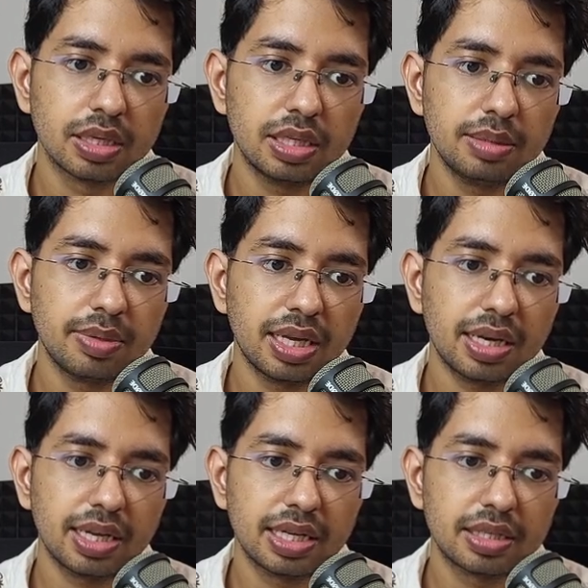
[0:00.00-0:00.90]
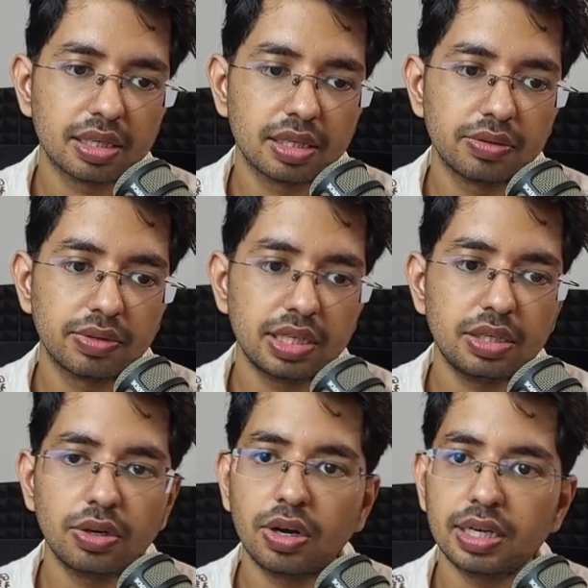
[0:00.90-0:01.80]
email like worry
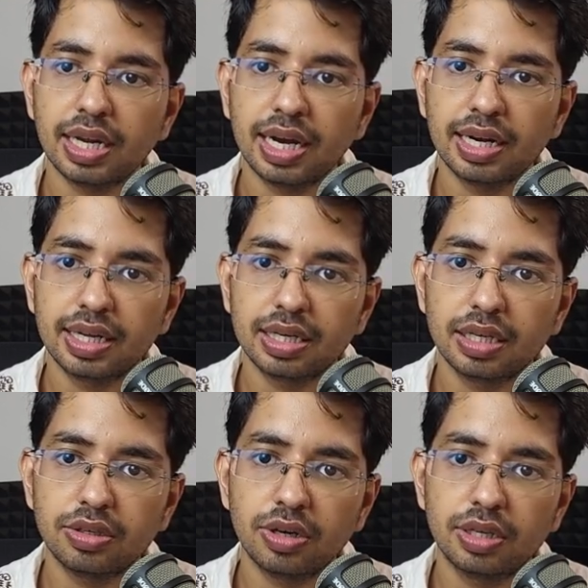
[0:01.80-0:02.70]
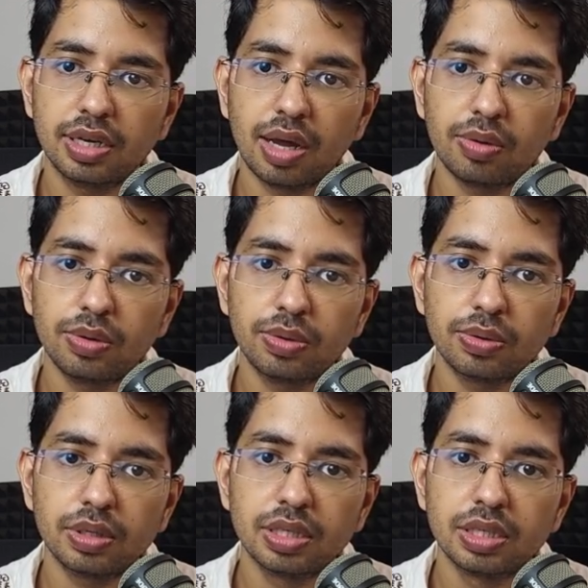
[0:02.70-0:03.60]
not, and I click on download,